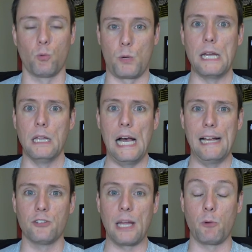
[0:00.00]

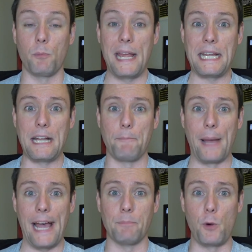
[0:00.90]
realized they were making a
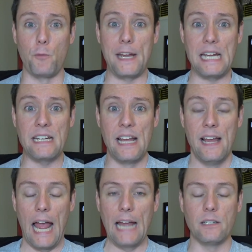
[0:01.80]
bad movie
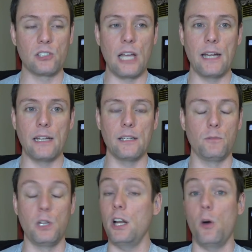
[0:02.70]
and
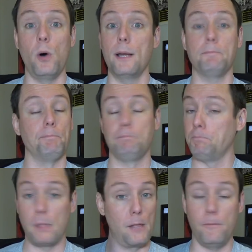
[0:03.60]
decided, you know what,
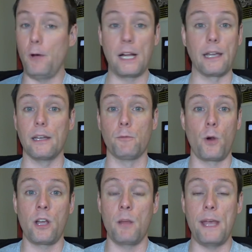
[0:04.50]
fuck it. If
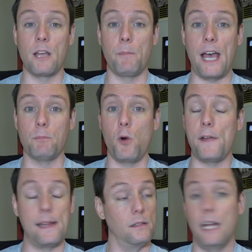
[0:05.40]
we're gonna make a bad
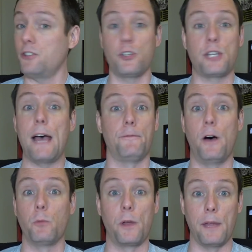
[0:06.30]
movie, let's just have
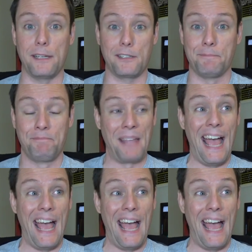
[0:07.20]
fun with it.